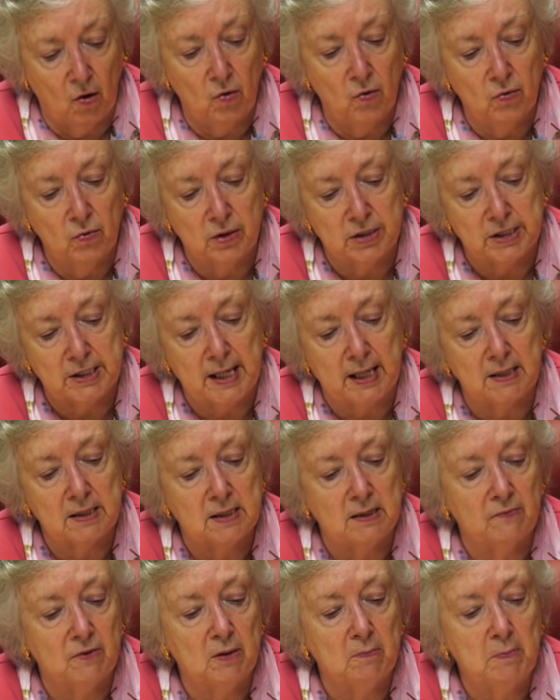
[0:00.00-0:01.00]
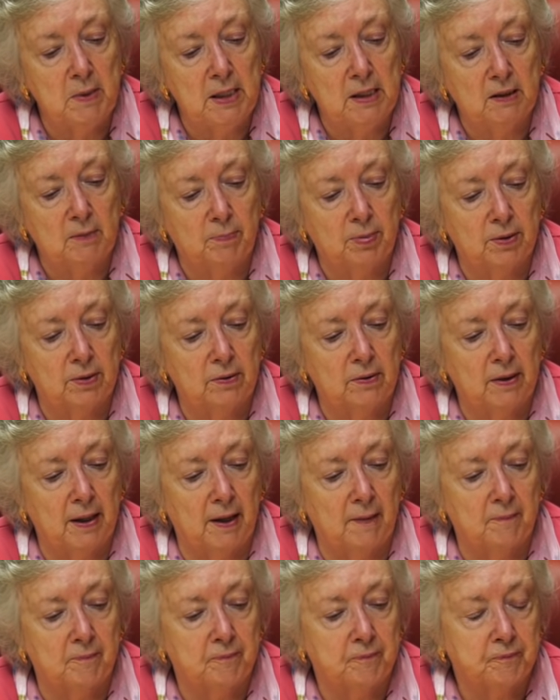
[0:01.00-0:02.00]
Oh, the status of the meal
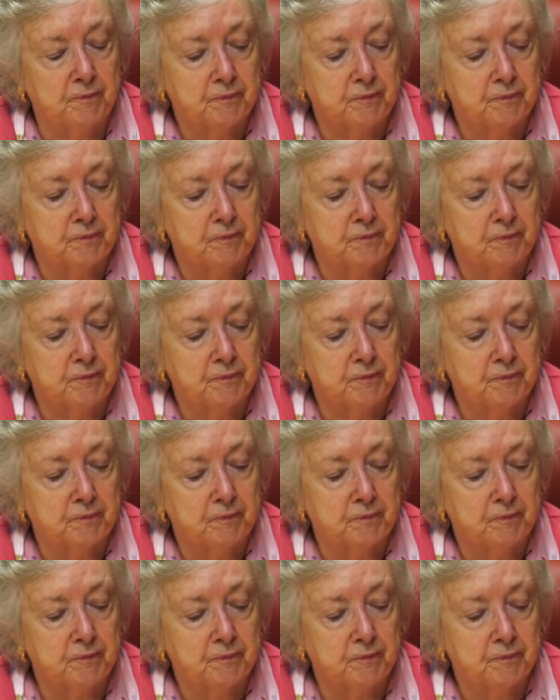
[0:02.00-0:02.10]
program.